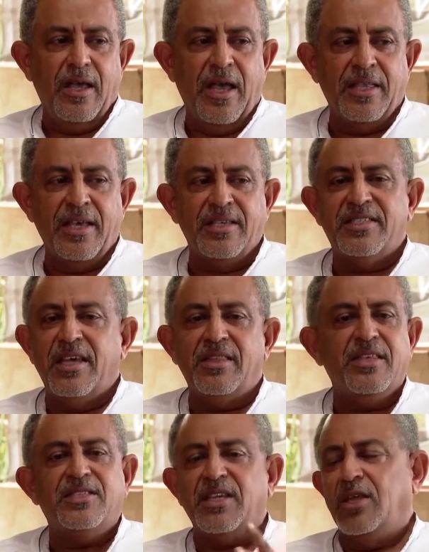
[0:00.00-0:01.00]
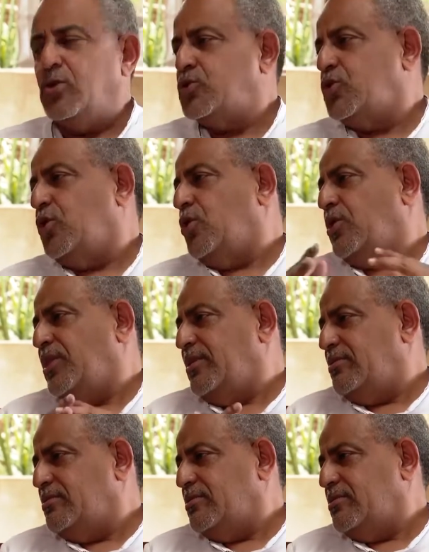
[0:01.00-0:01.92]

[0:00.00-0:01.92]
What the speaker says: and I say, this cannot go on.